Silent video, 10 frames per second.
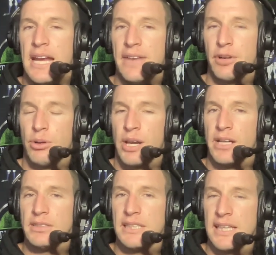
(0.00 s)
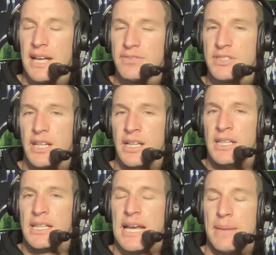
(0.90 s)
everyone else. He loves to
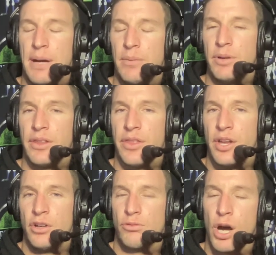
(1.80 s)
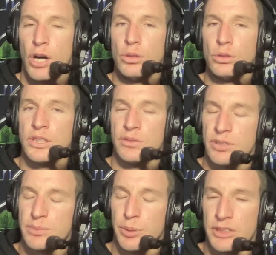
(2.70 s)
come up with roles and
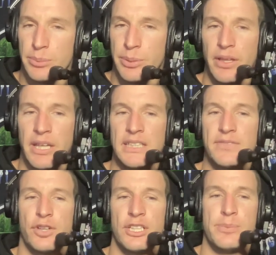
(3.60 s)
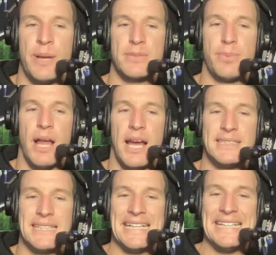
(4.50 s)
responsibilities for his best
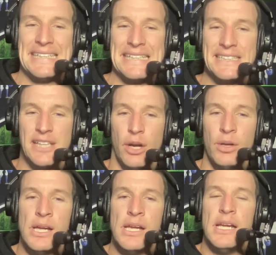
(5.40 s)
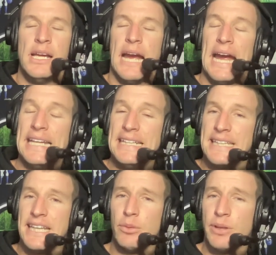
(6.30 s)
players, and he did so. And he
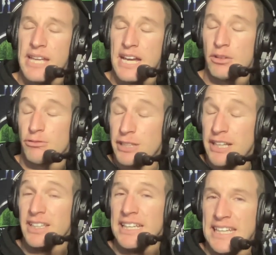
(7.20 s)
did it without really